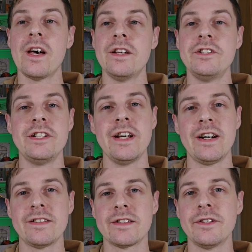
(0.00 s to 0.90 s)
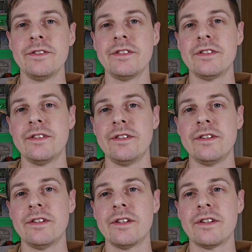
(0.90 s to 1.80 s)
and she has those
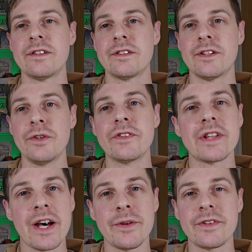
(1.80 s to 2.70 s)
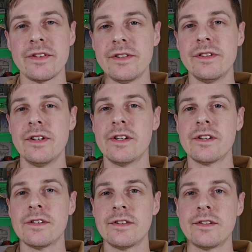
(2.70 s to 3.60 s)
doubts and
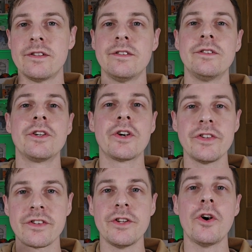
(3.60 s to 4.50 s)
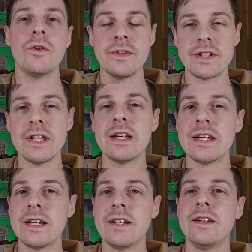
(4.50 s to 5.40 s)
the constant
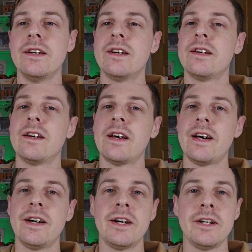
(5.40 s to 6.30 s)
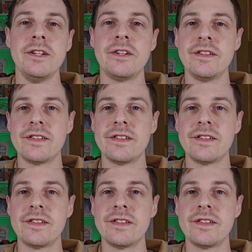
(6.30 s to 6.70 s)
overthinking. You can